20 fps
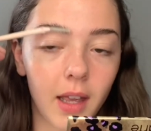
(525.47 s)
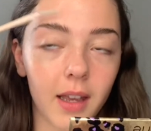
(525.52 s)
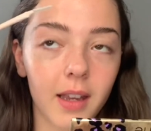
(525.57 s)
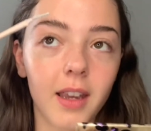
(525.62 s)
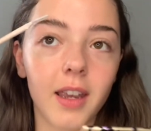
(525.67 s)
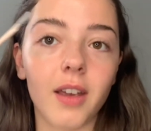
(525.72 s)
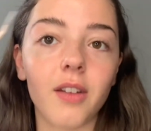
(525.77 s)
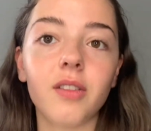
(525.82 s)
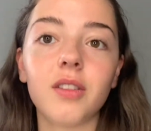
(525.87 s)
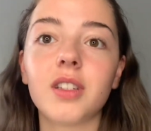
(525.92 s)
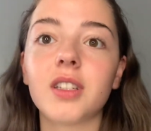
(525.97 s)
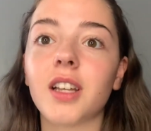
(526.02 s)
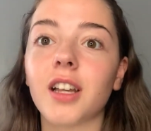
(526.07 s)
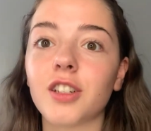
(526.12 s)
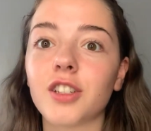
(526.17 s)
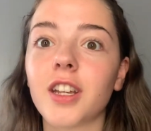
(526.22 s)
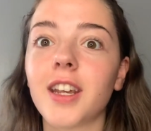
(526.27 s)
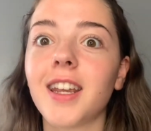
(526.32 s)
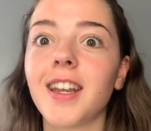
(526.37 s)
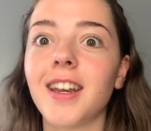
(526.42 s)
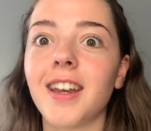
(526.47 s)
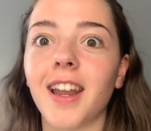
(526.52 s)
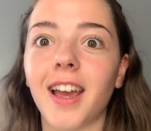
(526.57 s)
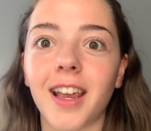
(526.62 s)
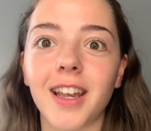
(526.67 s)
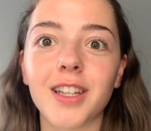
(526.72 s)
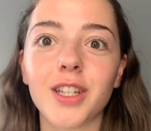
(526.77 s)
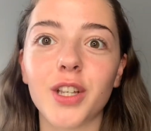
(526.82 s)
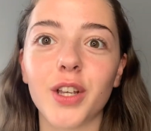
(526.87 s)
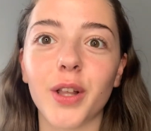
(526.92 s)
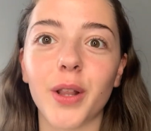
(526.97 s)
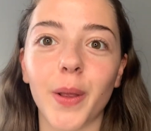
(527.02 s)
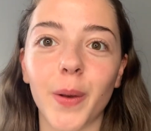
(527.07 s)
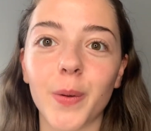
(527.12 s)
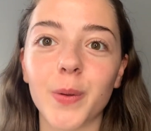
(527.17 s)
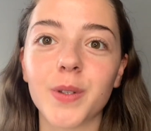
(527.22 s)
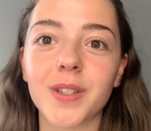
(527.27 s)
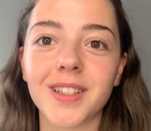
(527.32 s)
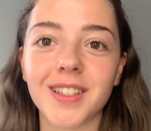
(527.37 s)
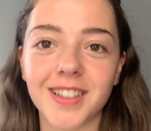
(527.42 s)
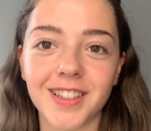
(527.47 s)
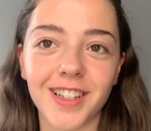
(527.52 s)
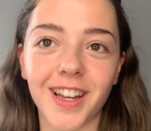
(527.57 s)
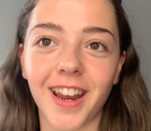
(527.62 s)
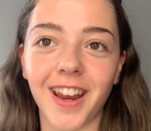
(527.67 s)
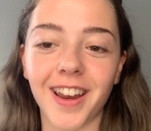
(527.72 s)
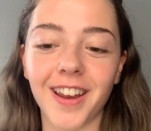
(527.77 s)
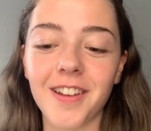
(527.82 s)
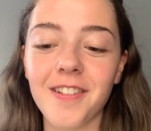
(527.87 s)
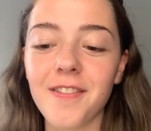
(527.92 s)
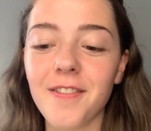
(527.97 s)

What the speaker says: gives such a nice close shave.